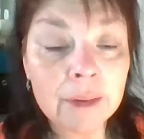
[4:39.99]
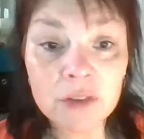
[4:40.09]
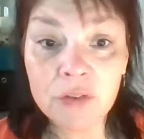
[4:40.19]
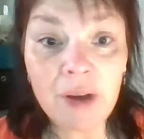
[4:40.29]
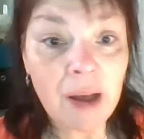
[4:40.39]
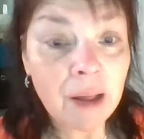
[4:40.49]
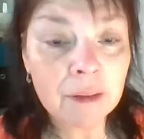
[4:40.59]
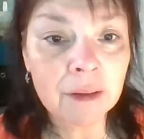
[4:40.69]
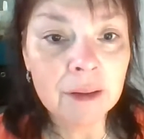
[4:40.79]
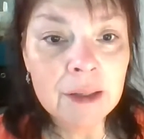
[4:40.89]
his
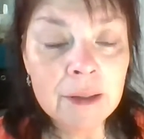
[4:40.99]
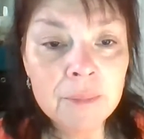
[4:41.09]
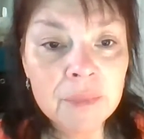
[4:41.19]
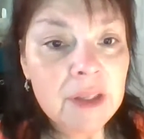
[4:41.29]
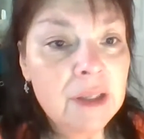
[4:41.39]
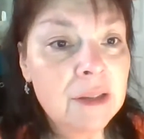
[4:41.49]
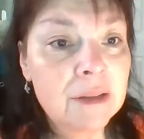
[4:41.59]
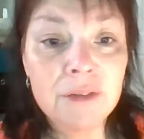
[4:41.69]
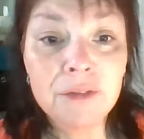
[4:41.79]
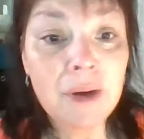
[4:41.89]
Father. He
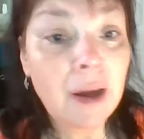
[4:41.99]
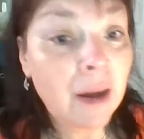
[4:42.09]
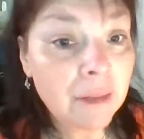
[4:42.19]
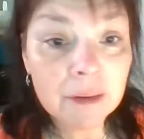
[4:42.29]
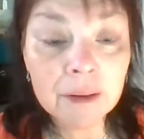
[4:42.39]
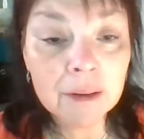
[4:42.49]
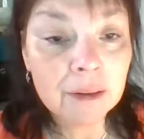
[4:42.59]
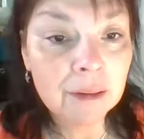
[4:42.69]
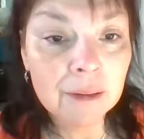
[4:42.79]
said, Father,